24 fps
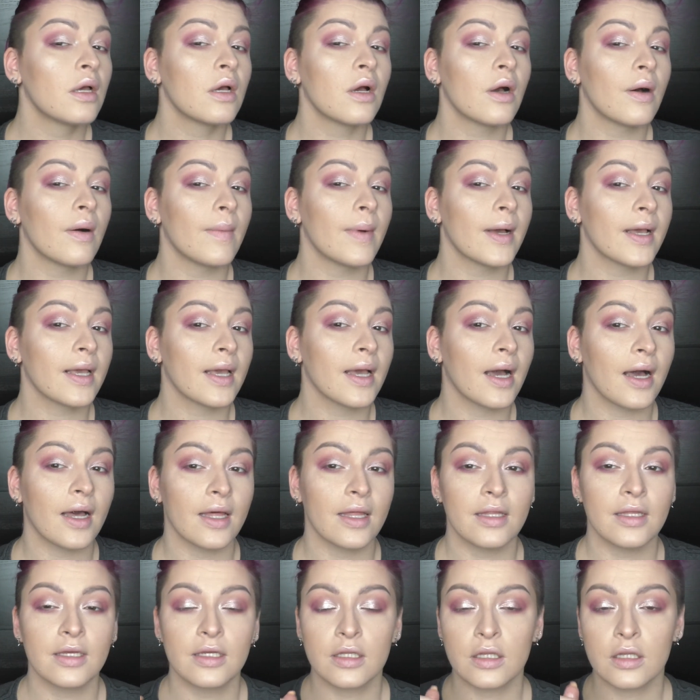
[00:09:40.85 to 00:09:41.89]
Oh my
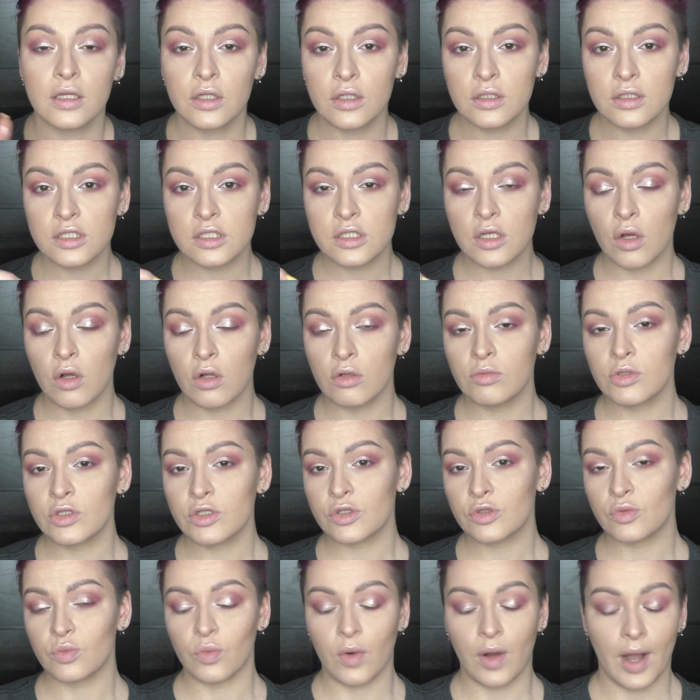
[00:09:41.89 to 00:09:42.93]
god, it looks
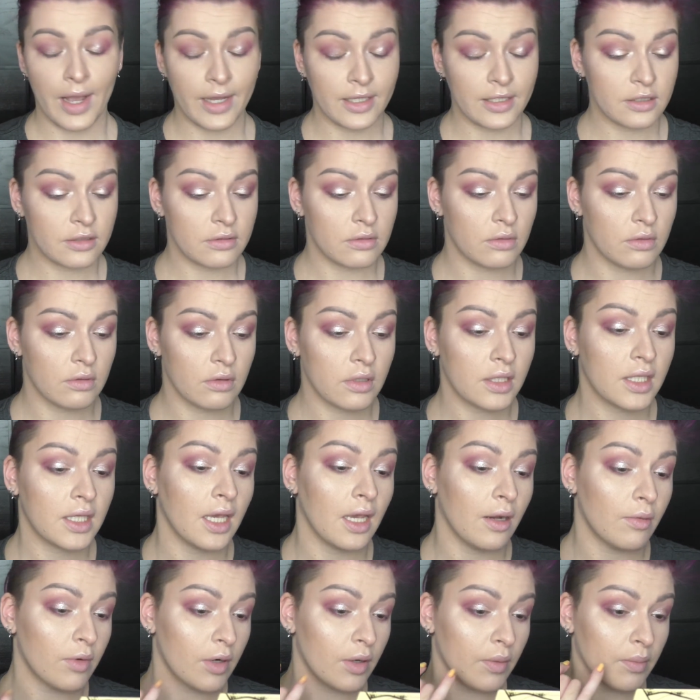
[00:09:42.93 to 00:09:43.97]
almost white on the
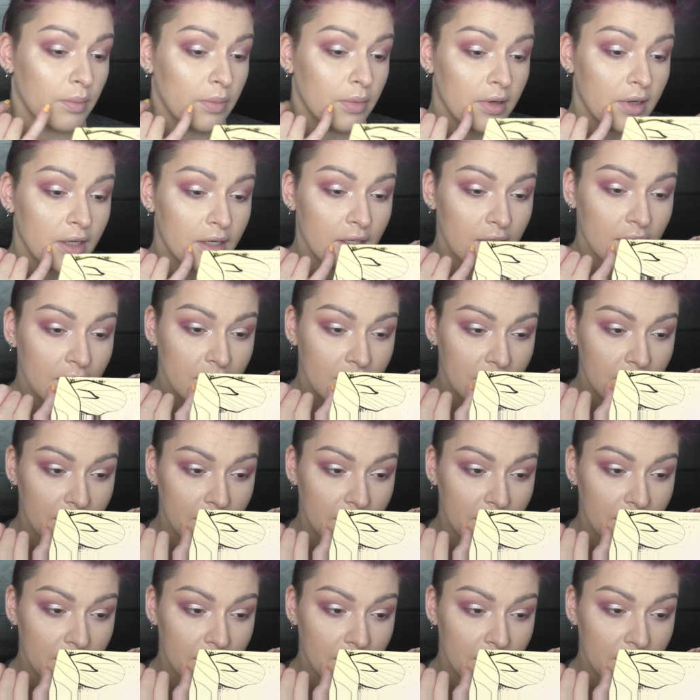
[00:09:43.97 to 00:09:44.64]
camera, but